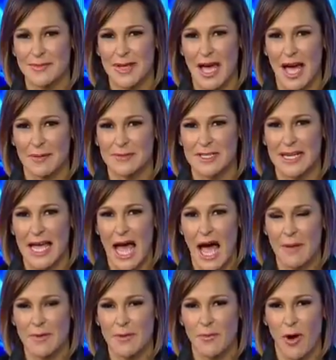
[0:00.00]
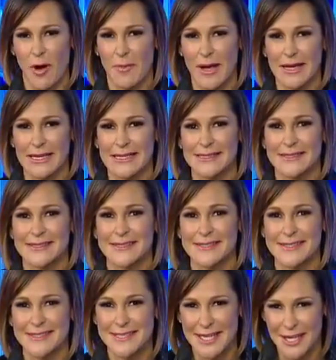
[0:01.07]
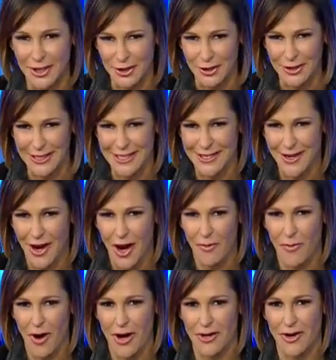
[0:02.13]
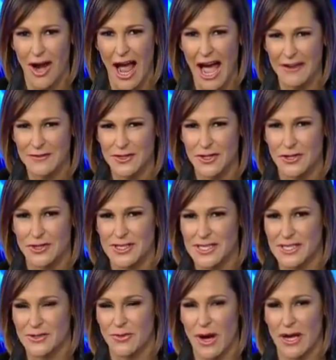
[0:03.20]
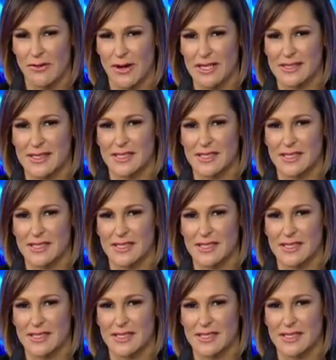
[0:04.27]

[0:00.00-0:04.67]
captain Abby Wambach is still in hot water after her DUI arrest this